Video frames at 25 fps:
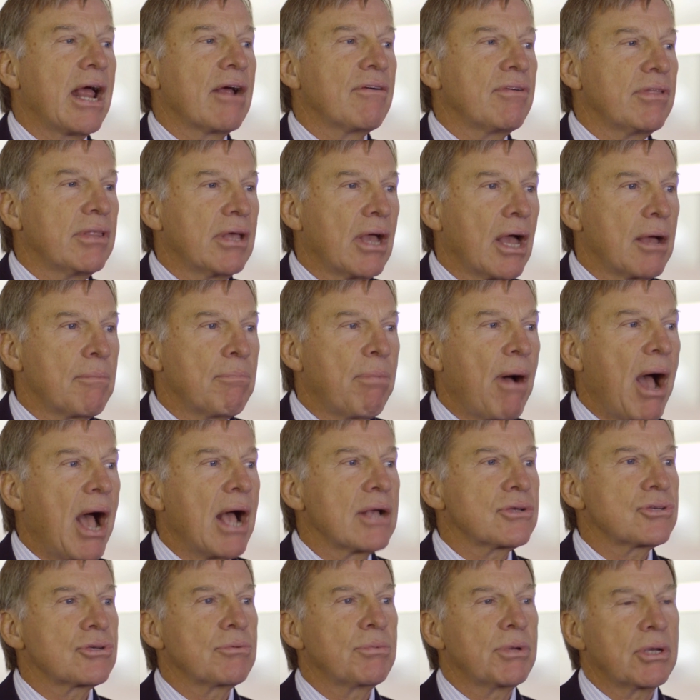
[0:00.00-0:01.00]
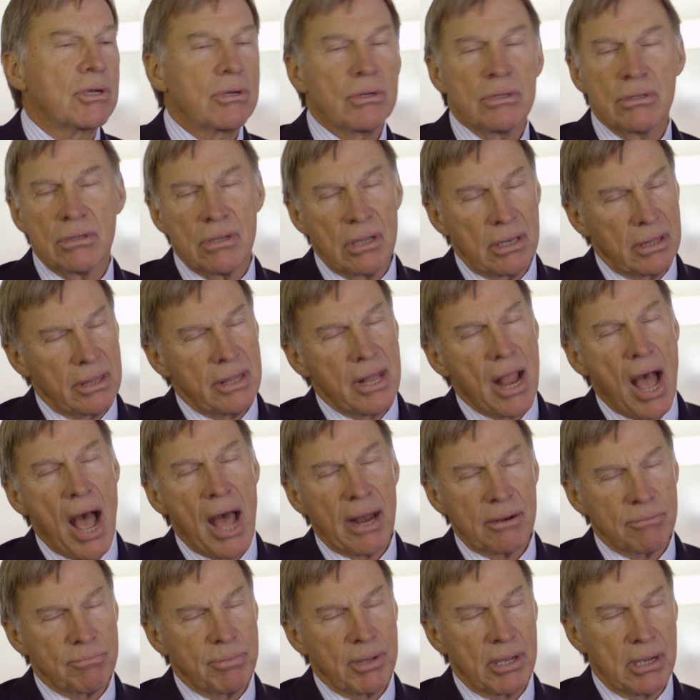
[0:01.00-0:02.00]
everything I possibly could to
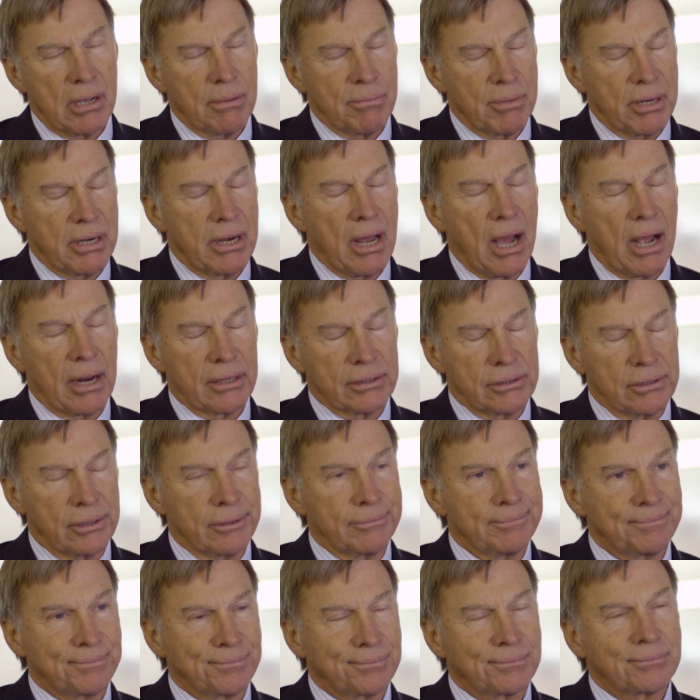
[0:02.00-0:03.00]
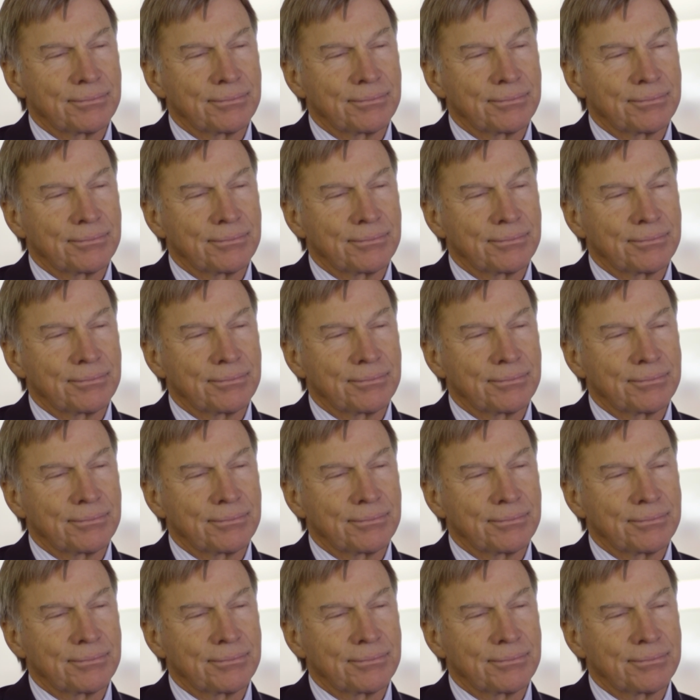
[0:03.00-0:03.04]
not become a doctor.